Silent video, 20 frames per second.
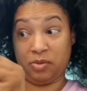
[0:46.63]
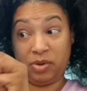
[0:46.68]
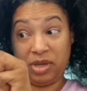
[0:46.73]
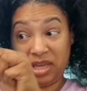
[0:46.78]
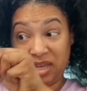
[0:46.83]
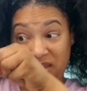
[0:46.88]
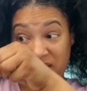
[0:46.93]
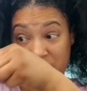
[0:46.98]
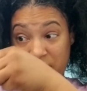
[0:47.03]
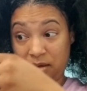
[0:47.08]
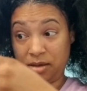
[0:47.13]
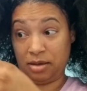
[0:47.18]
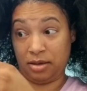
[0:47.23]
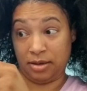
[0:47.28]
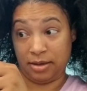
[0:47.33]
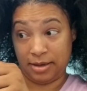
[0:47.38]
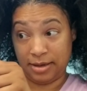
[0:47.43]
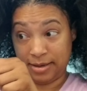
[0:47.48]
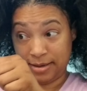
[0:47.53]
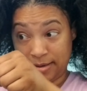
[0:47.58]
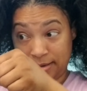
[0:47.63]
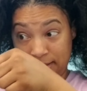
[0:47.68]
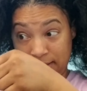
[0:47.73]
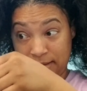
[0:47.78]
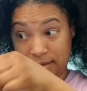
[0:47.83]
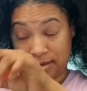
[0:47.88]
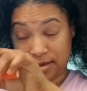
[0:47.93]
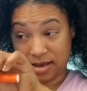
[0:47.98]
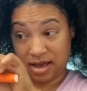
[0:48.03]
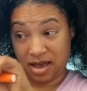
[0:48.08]
We can,
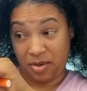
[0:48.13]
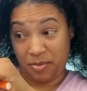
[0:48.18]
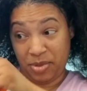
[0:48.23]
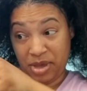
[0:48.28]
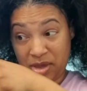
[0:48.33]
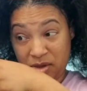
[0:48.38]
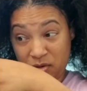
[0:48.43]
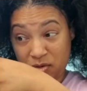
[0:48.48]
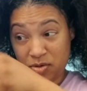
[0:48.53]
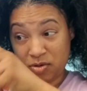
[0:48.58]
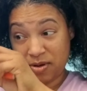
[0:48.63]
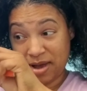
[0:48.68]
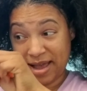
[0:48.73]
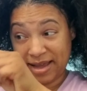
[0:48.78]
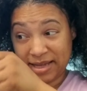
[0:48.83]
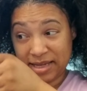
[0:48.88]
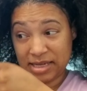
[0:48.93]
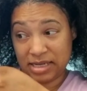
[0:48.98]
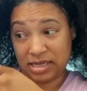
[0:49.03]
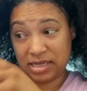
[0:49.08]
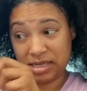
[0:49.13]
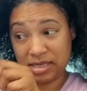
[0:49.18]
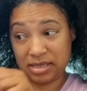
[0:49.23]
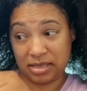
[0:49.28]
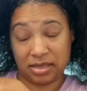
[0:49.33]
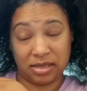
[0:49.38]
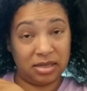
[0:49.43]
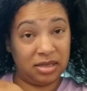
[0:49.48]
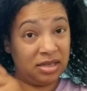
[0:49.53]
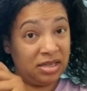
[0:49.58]
I mean, you know, I could
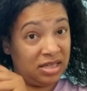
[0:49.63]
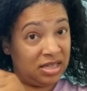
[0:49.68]
just,